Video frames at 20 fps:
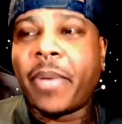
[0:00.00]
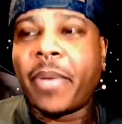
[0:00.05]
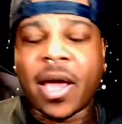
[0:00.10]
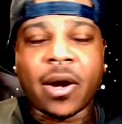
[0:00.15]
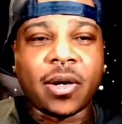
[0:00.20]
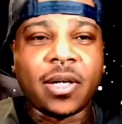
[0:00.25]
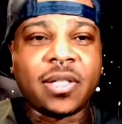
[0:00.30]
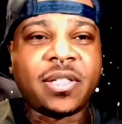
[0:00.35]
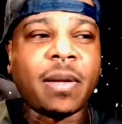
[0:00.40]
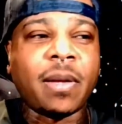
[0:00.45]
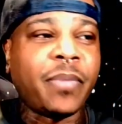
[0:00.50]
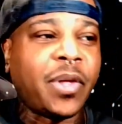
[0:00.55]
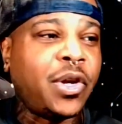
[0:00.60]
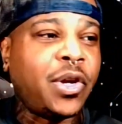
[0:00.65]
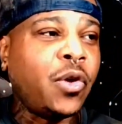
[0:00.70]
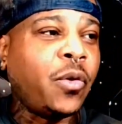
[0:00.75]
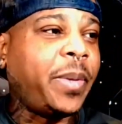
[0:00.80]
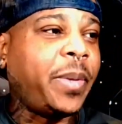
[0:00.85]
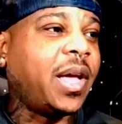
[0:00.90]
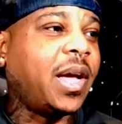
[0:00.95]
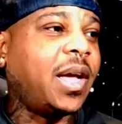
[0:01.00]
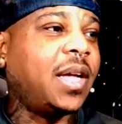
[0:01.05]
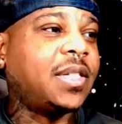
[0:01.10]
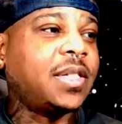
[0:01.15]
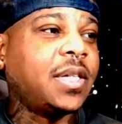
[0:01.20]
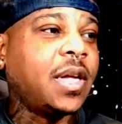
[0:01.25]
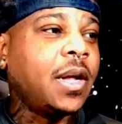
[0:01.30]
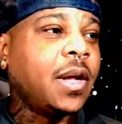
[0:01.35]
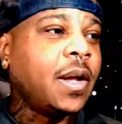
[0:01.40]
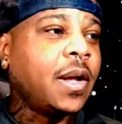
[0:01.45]
better and something new,
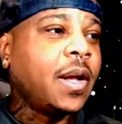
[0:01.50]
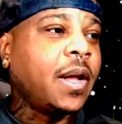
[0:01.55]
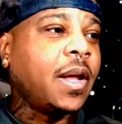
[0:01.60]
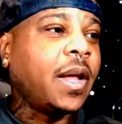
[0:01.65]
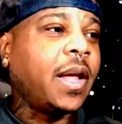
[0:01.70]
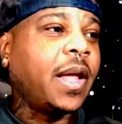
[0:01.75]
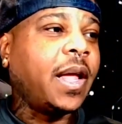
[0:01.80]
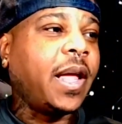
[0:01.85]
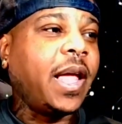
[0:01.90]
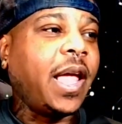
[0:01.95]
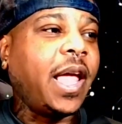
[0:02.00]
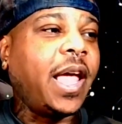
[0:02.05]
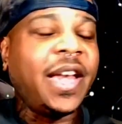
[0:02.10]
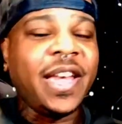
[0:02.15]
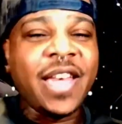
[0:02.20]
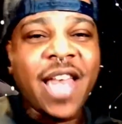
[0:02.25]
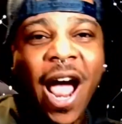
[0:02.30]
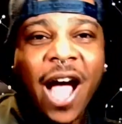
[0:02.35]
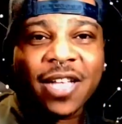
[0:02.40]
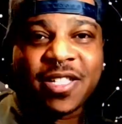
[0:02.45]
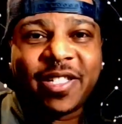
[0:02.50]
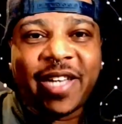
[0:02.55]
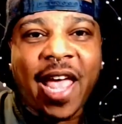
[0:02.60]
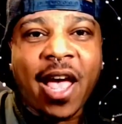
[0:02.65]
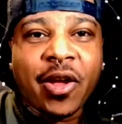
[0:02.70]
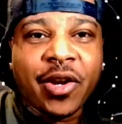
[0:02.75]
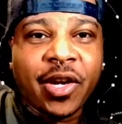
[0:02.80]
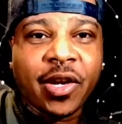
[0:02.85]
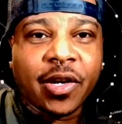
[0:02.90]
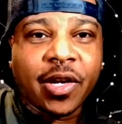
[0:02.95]
because it knocks
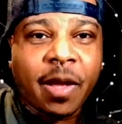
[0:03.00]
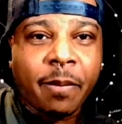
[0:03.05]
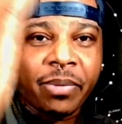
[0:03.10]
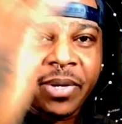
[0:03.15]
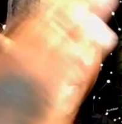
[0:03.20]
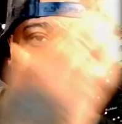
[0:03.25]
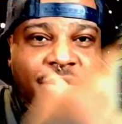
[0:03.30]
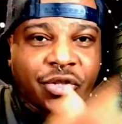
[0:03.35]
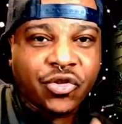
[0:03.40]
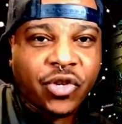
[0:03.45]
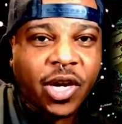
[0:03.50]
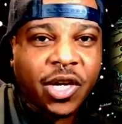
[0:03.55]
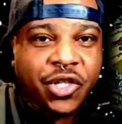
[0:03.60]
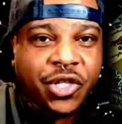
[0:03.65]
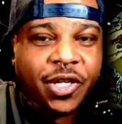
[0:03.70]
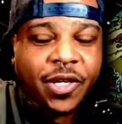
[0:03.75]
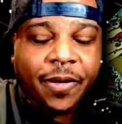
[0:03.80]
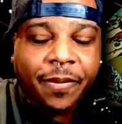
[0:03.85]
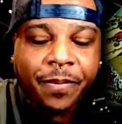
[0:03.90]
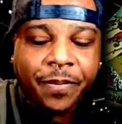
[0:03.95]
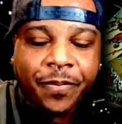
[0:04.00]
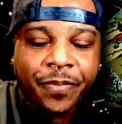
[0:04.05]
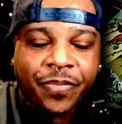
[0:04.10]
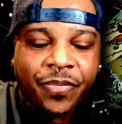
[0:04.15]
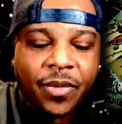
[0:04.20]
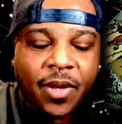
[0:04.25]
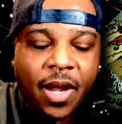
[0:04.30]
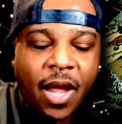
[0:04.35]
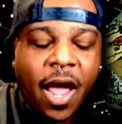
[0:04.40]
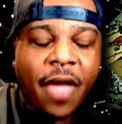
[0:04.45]
down your complete structure
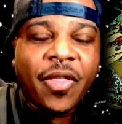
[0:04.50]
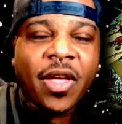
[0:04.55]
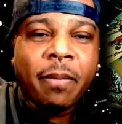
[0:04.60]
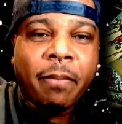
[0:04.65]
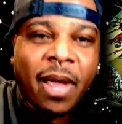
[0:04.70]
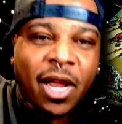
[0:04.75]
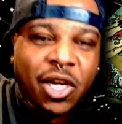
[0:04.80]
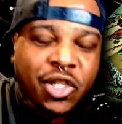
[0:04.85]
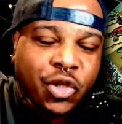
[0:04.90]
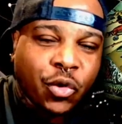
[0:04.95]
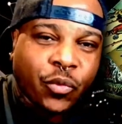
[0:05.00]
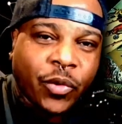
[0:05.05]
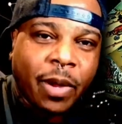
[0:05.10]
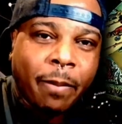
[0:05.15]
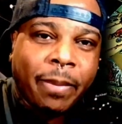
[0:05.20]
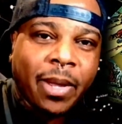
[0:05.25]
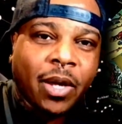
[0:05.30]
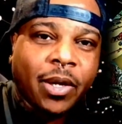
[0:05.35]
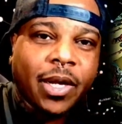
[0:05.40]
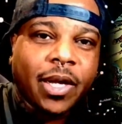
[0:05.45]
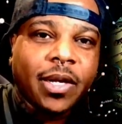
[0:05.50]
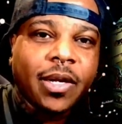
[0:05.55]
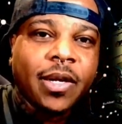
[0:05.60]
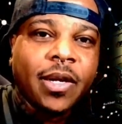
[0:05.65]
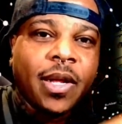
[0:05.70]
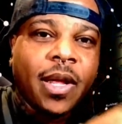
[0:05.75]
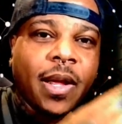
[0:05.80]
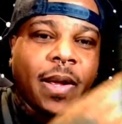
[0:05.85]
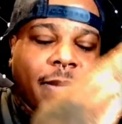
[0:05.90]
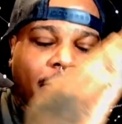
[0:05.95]
and then makes you rebuild it.
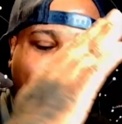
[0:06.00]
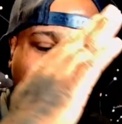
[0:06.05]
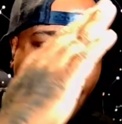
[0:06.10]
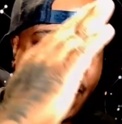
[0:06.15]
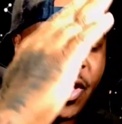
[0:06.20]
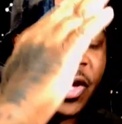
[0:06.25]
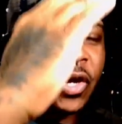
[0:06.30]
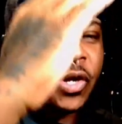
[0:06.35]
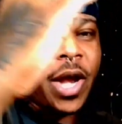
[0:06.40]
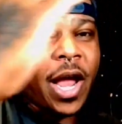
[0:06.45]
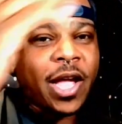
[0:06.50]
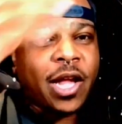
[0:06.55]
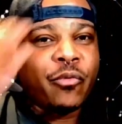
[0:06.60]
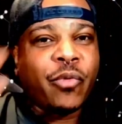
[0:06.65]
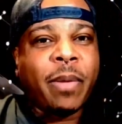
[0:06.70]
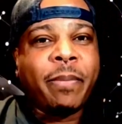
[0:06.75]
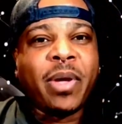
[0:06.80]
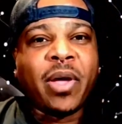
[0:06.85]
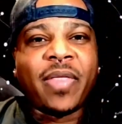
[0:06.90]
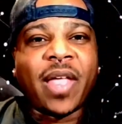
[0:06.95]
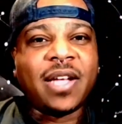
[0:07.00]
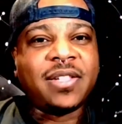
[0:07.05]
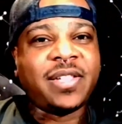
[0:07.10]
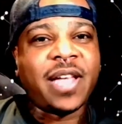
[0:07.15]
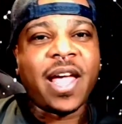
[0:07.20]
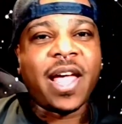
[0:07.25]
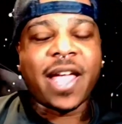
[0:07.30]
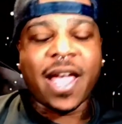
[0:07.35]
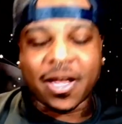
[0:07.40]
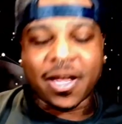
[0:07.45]
And then you're not going to rebuild that
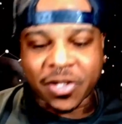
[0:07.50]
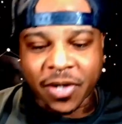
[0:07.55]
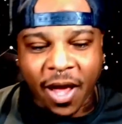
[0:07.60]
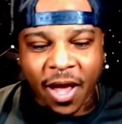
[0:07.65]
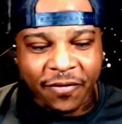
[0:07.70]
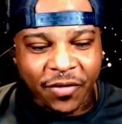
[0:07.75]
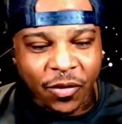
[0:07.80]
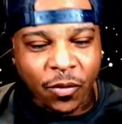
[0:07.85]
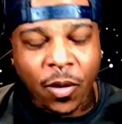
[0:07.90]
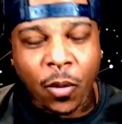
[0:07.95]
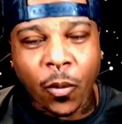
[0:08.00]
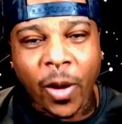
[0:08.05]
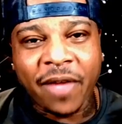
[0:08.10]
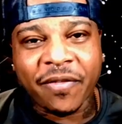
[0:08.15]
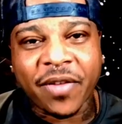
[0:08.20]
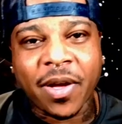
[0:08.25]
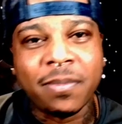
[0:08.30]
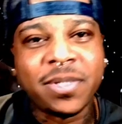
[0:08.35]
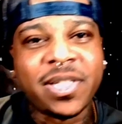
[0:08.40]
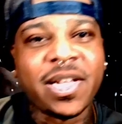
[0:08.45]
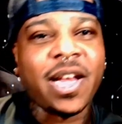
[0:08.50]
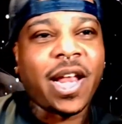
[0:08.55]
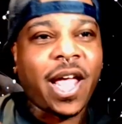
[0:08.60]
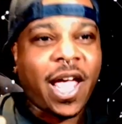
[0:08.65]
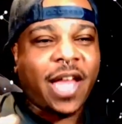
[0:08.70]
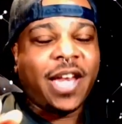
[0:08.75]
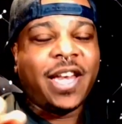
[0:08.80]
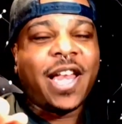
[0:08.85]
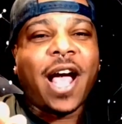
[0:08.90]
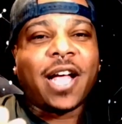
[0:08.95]
sandcastle, and after a wave comes in
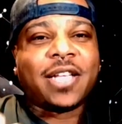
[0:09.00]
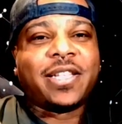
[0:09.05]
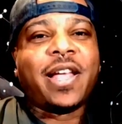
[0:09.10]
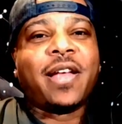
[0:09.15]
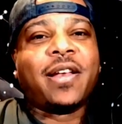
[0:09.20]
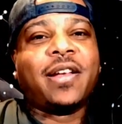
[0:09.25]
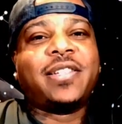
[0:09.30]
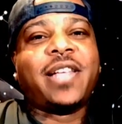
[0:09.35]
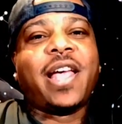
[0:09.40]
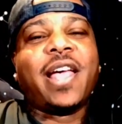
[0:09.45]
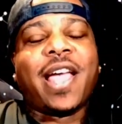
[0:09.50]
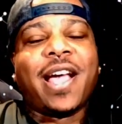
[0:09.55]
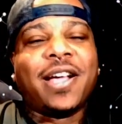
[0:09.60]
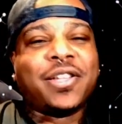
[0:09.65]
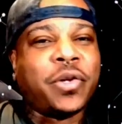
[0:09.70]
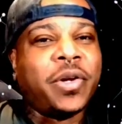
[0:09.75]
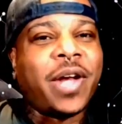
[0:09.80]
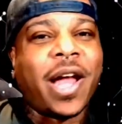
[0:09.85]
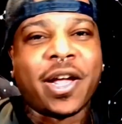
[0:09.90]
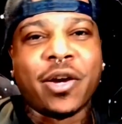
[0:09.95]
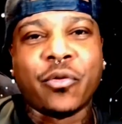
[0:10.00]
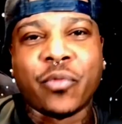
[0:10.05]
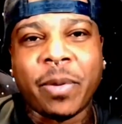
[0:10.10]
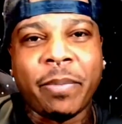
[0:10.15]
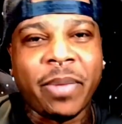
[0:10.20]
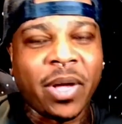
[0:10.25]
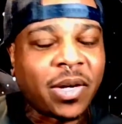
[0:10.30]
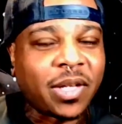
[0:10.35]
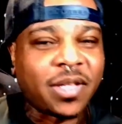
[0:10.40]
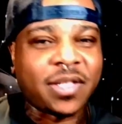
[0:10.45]
and knocks down your sandcastle, you're not going to
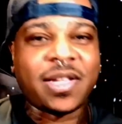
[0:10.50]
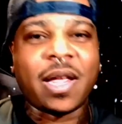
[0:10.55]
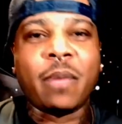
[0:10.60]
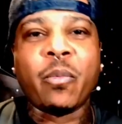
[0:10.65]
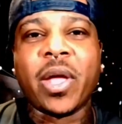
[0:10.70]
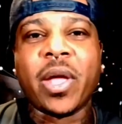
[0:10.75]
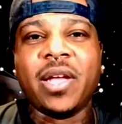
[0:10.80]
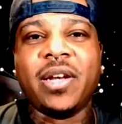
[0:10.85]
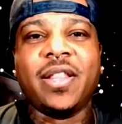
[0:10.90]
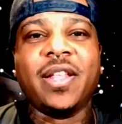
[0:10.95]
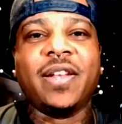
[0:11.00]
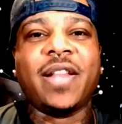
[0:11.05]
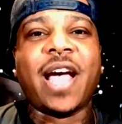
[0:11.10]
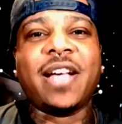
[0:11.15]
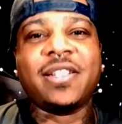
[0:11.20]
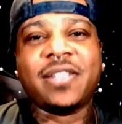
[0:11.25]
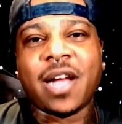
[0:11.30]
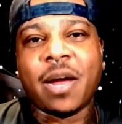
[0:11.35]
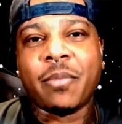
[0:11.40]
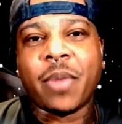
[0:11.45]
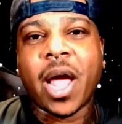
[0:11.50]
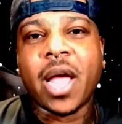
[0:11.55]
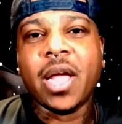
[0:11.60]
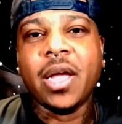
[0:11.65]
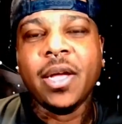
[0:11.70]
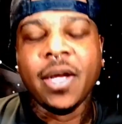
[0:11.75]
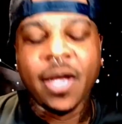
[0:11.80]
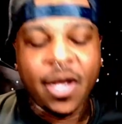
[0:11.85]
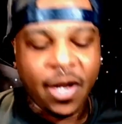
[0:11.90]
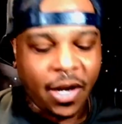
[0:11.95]
rebuild it the same way you did it last time,
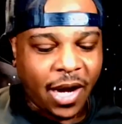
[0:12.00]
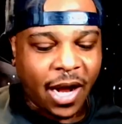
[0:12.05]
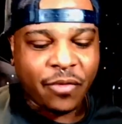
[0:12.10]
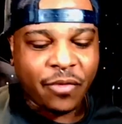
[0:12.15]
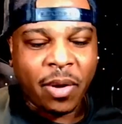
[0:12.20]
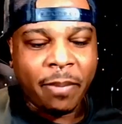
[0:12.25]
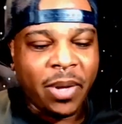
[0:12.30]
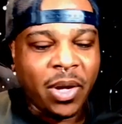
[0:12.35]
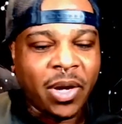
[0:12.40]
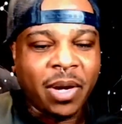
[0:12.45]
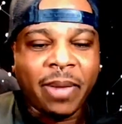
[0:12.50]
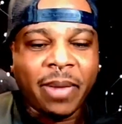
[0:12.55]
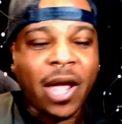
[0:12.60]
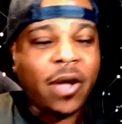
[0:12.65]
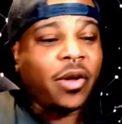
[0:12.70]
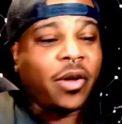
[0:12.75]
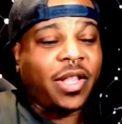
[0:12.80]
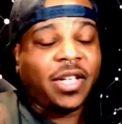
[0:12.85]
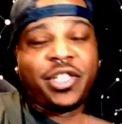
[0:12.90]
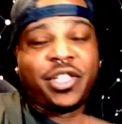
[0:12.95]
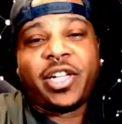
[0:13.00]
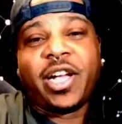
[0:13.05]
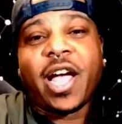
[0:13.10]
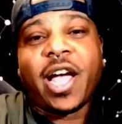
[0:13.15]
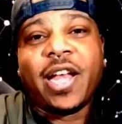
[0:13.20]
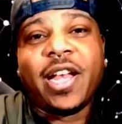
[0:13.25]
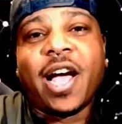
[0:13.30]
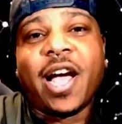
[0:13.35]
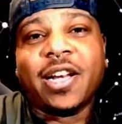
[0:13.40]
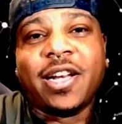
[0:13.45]
right? You're not going to rebuild it like, oh, this shit
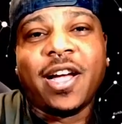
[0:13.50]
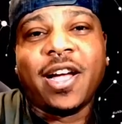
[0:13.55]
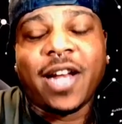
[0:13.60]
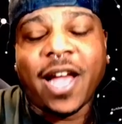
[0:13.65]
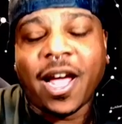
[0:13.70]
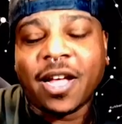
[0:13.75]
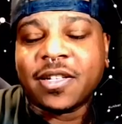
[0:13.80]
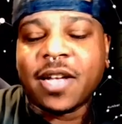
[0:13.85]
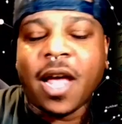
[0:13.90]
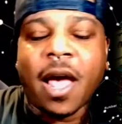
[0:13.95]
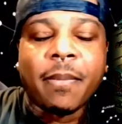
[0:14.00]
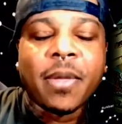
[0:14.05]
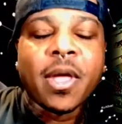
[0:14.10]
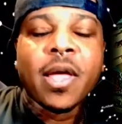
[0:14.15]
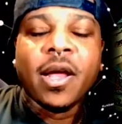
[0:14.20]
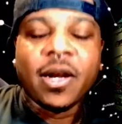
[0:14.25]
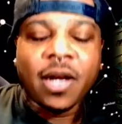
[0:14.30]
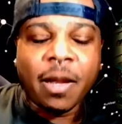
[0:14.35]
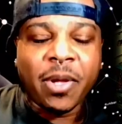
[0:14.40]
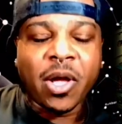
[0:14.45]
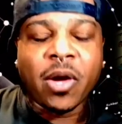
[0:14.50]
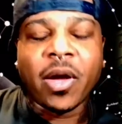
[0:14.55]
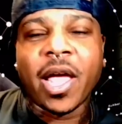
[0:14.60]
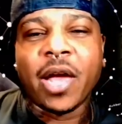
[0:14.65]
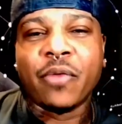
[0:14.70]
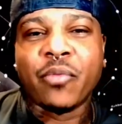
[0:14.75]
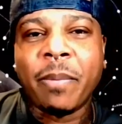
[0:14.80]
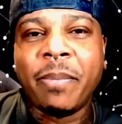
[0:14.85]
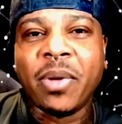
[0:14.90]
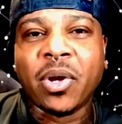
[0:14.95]
got knocked down last time. Let me go
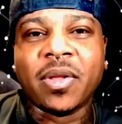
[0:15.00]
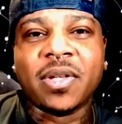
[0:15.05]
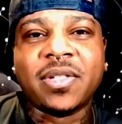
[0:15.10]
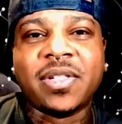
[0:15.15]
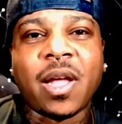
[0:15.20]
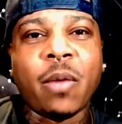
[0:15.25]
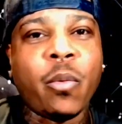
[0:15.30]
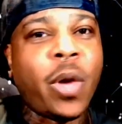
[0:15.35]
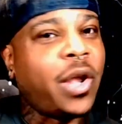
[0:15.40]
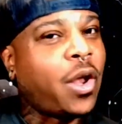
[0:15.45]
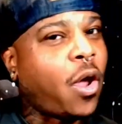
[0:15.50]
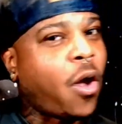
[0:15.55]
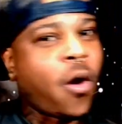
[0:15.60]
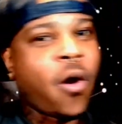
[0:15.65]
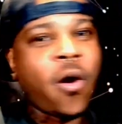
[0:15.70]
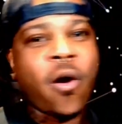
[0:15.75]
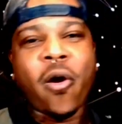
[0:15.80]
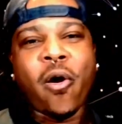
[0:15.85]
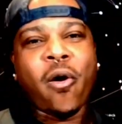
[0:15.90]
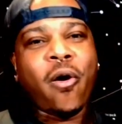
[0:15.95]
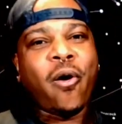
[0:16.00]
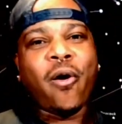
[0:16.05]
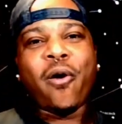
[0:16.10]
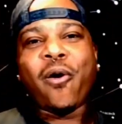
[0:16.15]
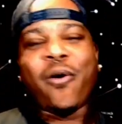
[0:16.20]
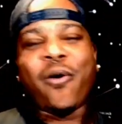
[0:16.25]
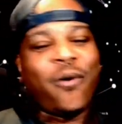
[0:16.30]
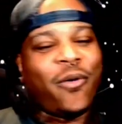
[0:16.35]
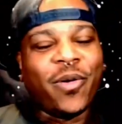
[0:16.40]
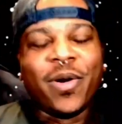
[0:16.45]
ahead and rebuild it the same way.
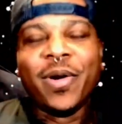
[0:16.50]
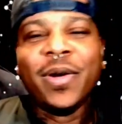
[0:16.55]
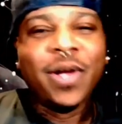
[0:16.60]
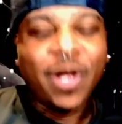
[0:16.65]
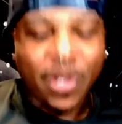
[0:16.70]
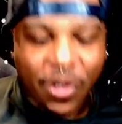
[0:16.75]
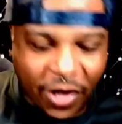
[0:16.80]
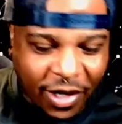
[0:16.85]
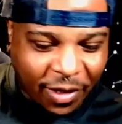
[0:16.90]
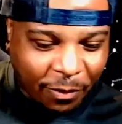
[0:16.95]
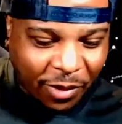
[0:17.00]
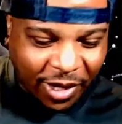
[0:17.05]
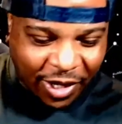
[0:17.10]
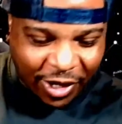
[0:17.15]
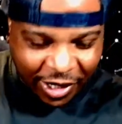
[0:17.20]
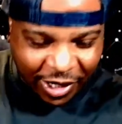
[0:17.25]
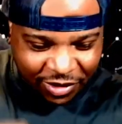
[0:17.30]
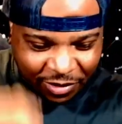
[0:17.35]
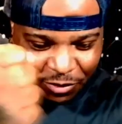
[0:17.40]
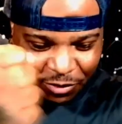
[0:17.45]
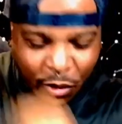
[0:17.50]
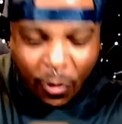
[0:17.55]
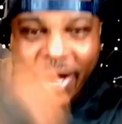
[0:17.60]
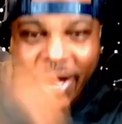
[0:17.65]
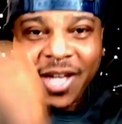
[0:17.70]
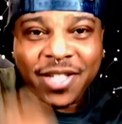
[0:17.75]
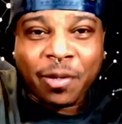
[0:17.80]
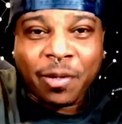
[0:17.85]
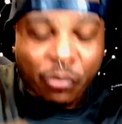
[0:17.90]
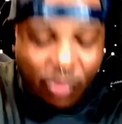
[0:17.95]
No! You're going to get some
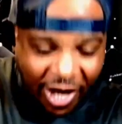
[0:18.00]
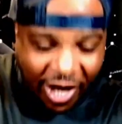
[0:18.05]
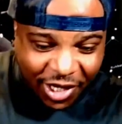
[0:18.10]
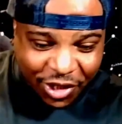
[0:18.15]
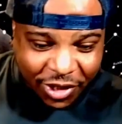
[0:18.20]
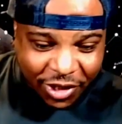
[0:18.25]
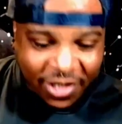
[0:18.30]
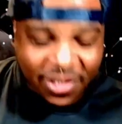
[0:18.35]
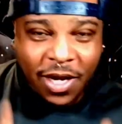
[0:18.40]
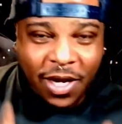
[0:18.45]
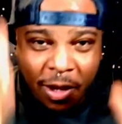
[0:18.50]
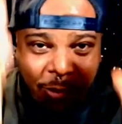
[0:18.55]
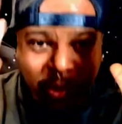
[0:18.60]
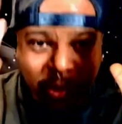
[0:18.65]
twigs, some branches,